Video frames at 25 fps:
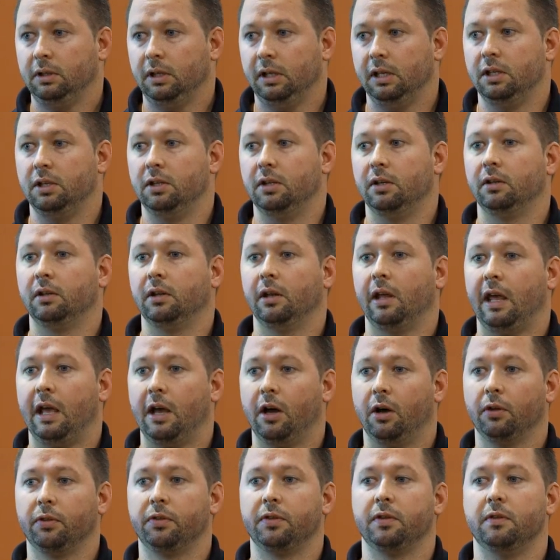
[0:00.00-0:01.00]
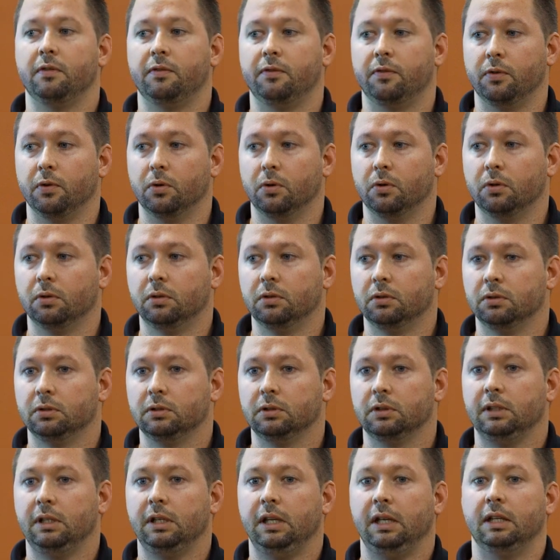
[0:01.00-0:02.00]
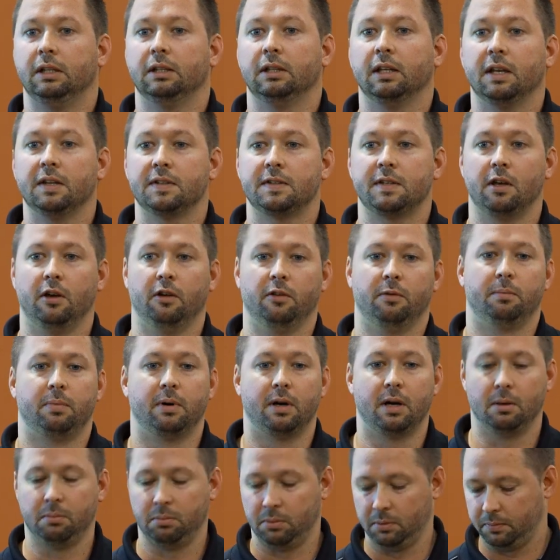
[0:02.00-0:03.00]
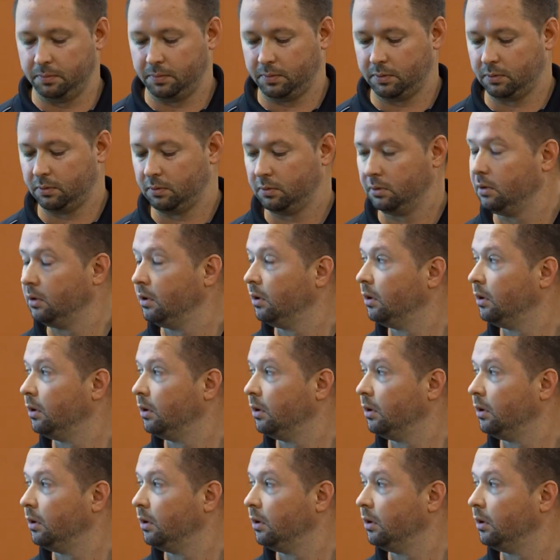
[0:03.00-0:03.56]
in healthy food and less health problems.